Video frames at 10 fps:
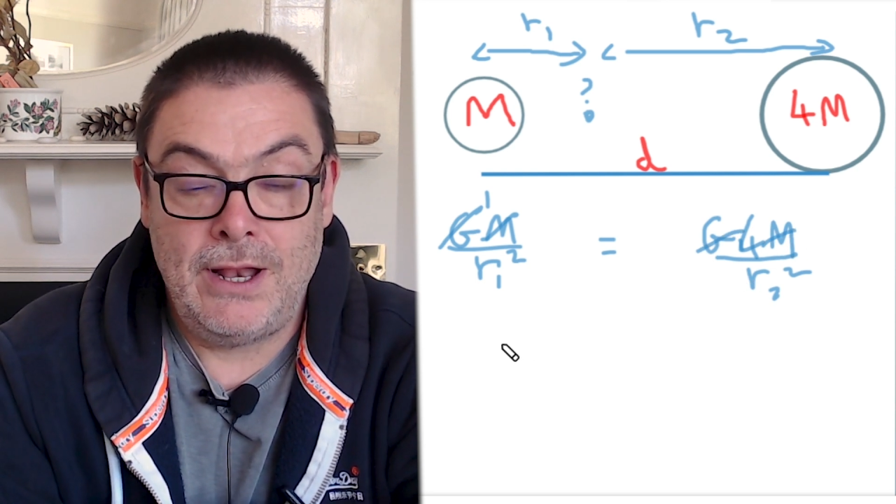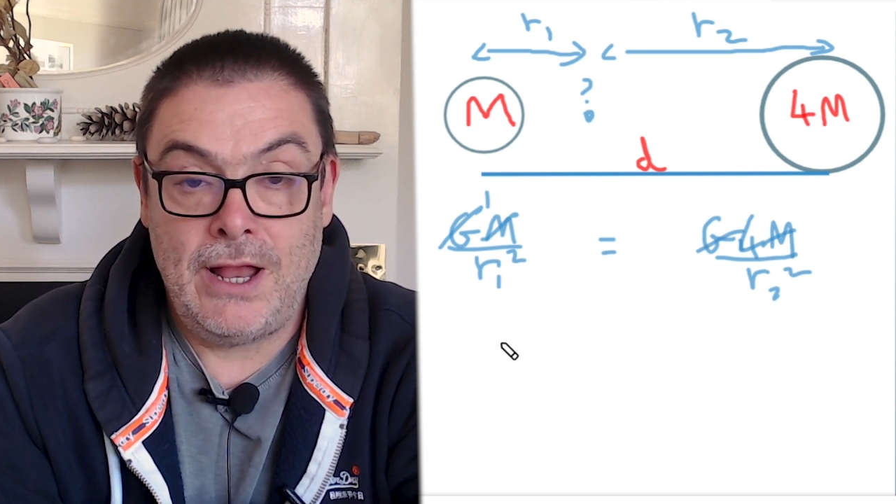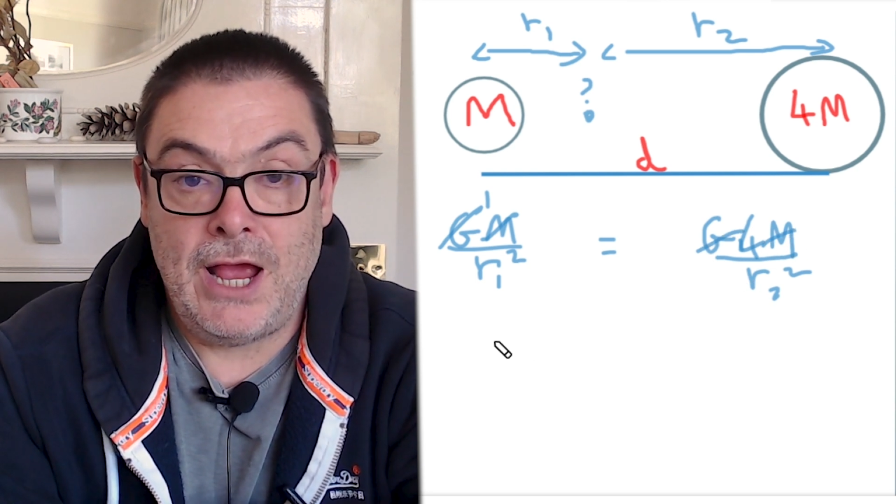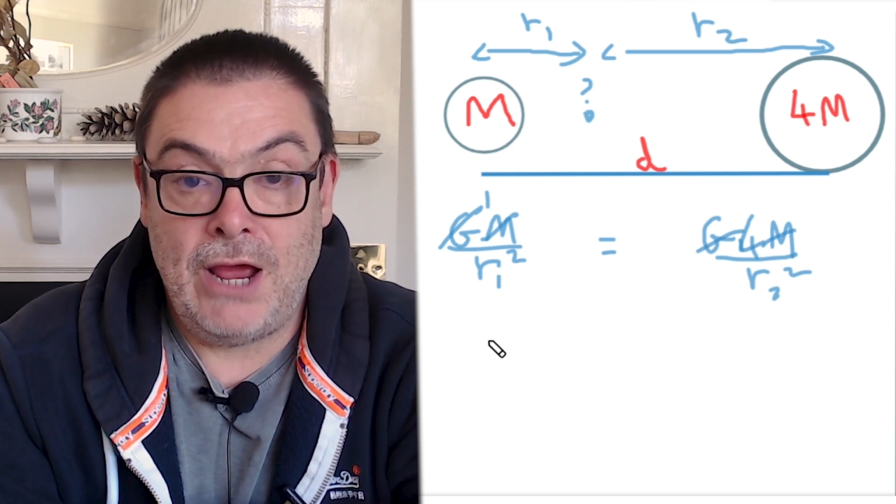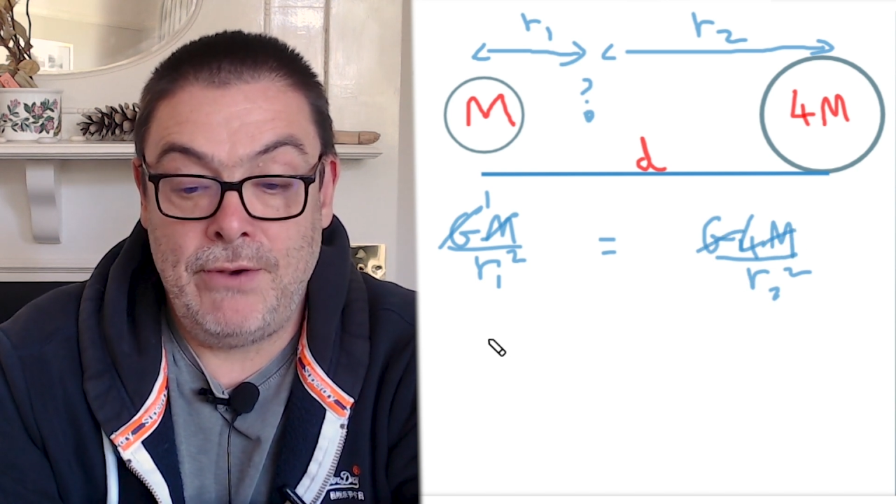
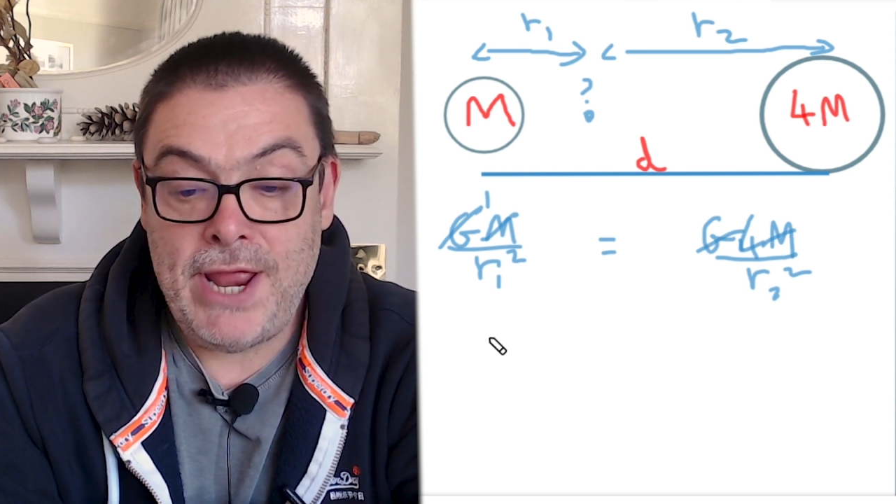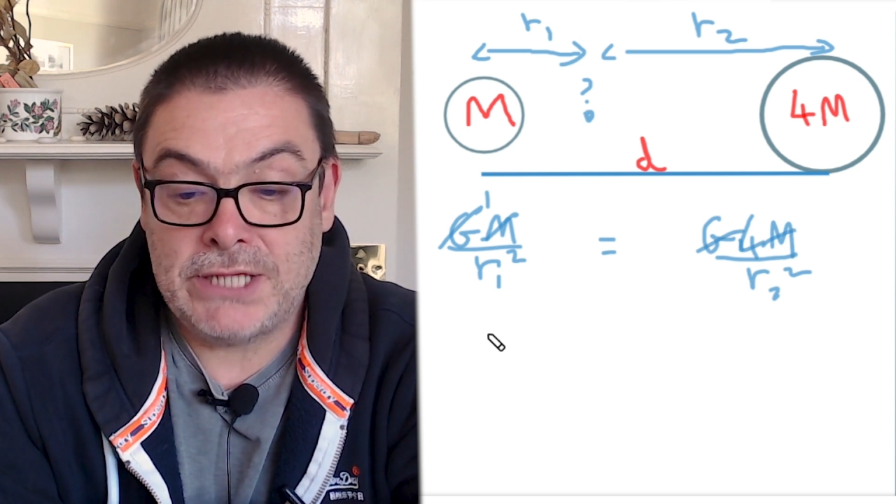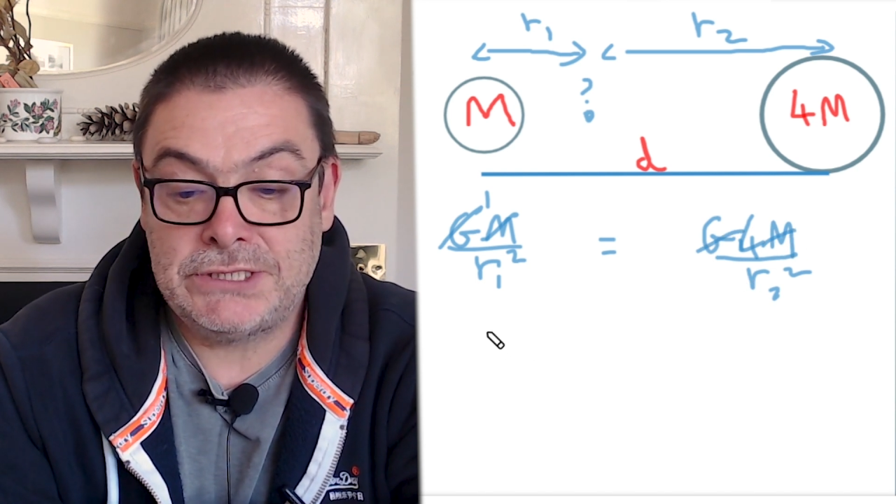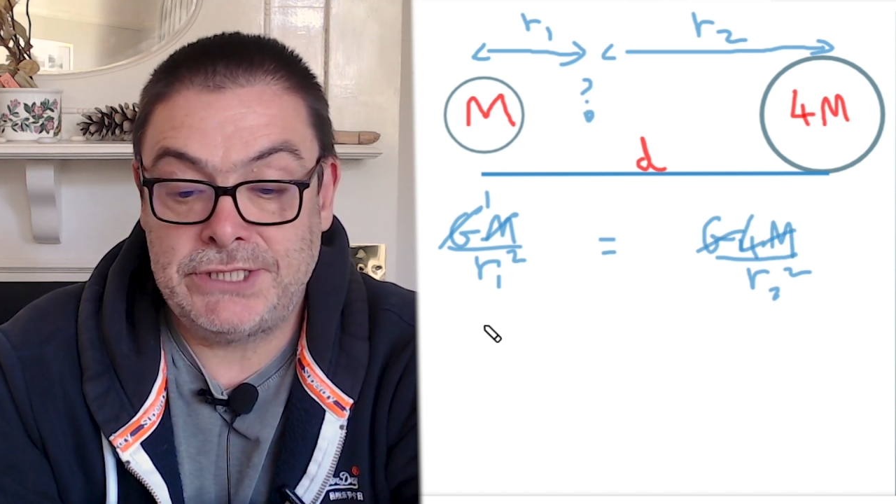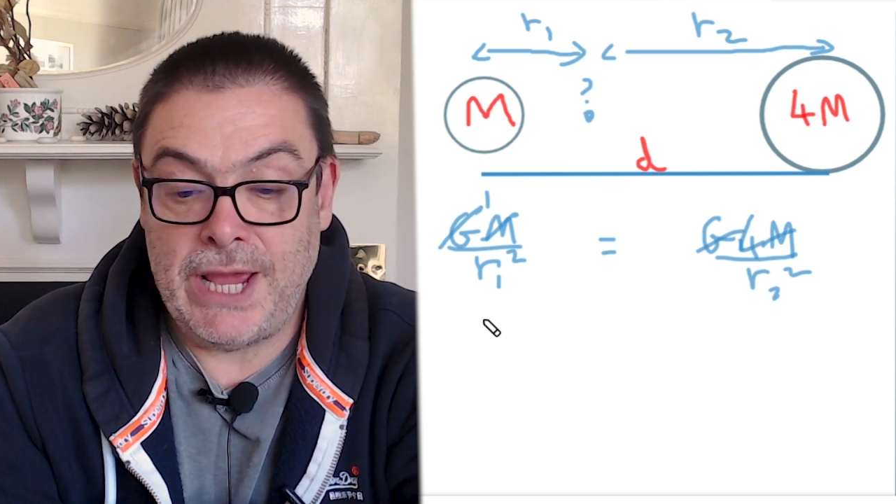Our
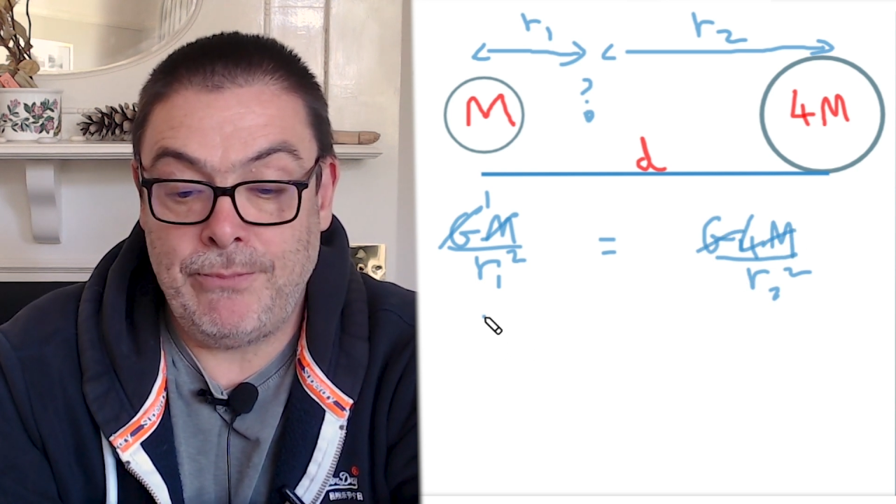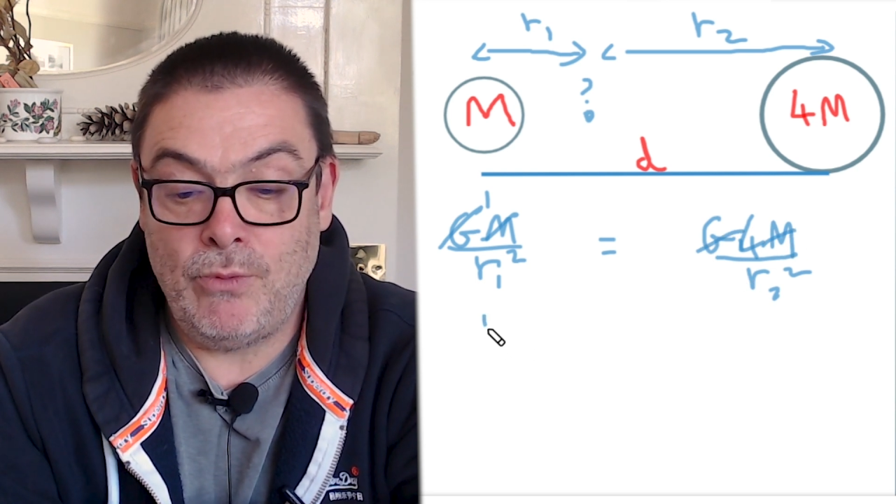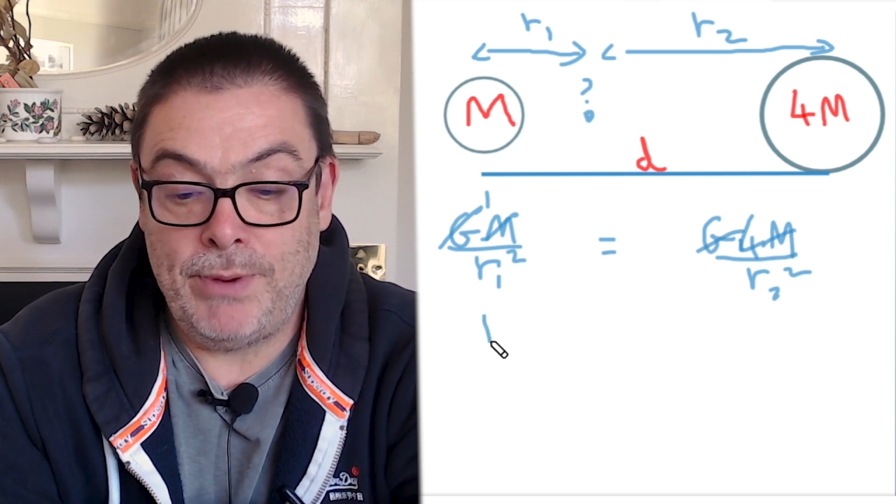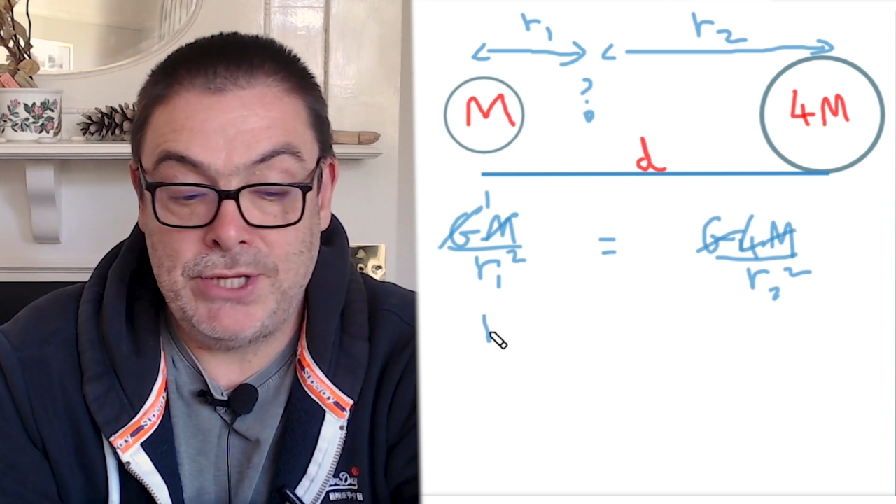next step will be